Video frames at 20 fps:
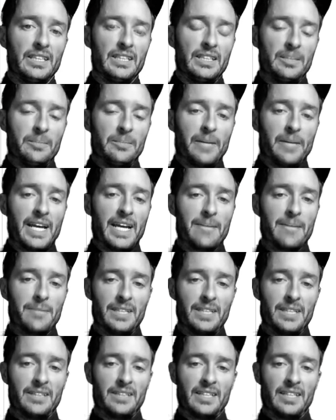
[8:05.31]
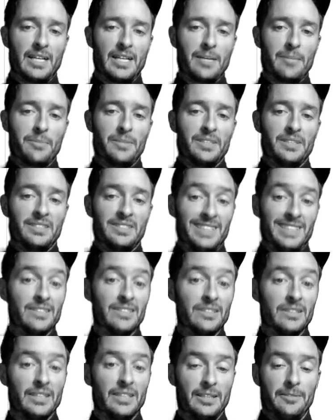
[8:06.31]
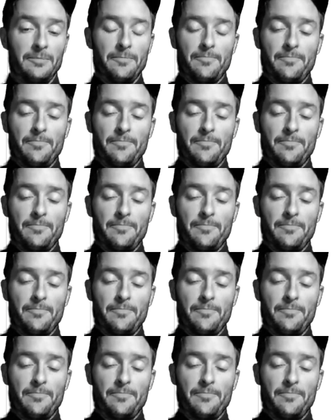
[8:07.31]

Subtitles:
in Miami that happens yearly.